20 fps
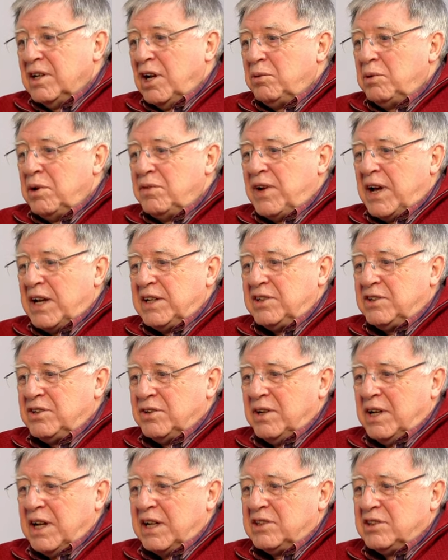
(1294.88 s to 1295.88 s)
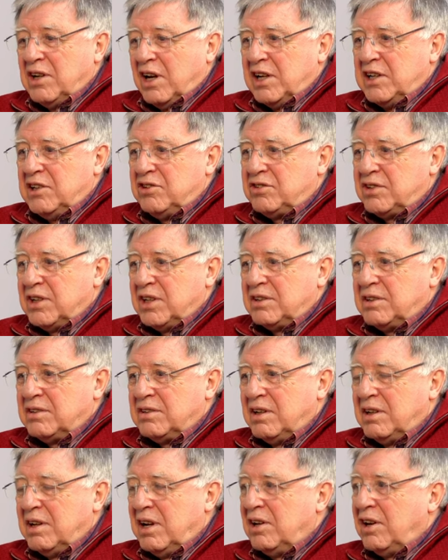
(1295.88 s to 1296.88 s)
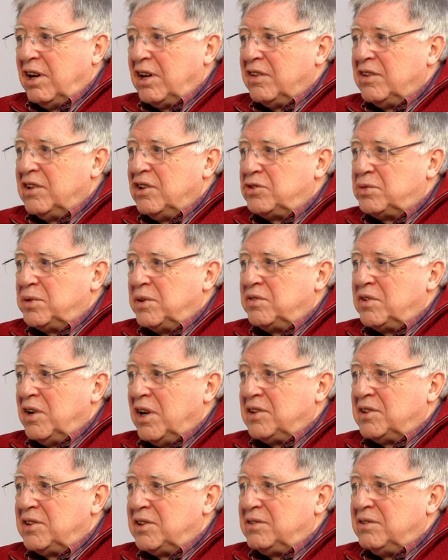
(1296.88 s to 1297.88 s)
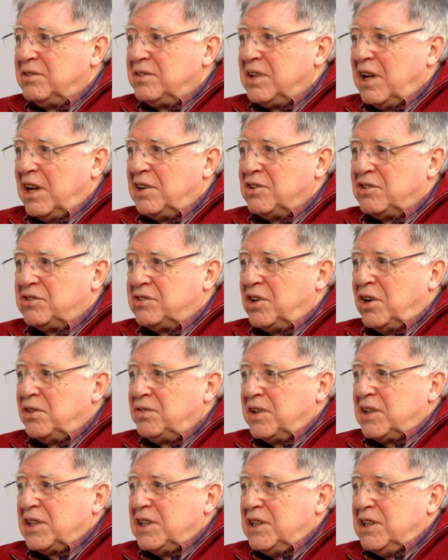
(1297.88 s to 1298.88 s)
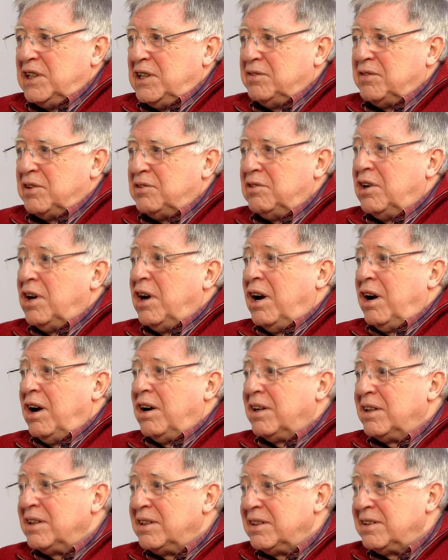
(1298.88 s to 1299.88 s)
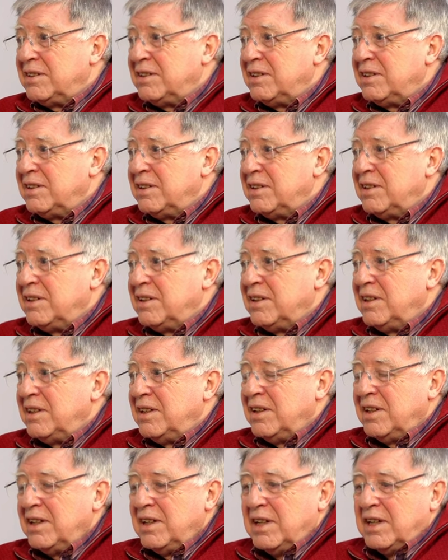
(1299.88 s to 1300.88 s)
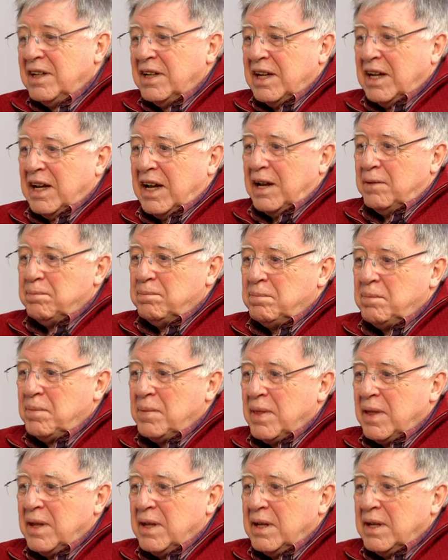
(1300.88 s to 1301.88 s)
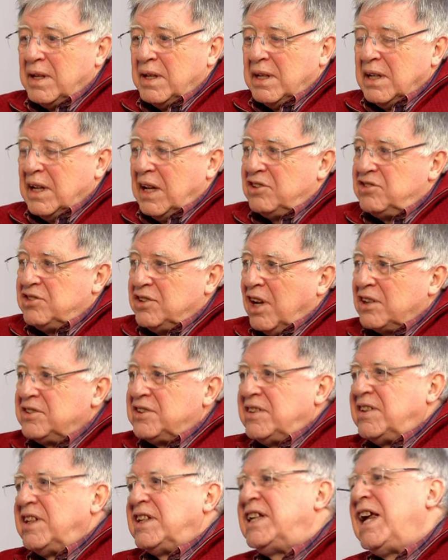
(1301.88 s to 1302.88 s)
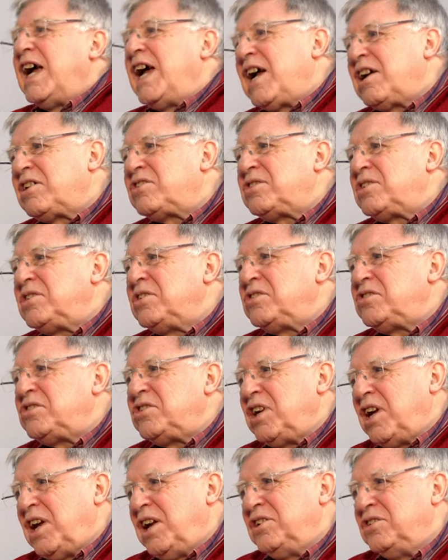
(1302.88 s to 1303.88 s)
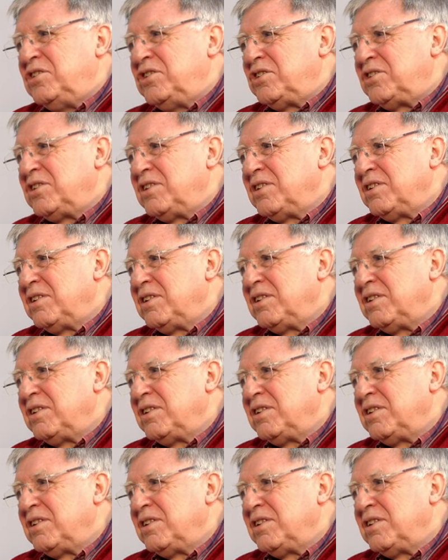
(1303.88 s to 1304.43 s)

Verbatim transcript: Now, we've had to acknowledge that a lot of this we've got catastrophically even wrong. Mm-hmm. Um, it's not that the text has changed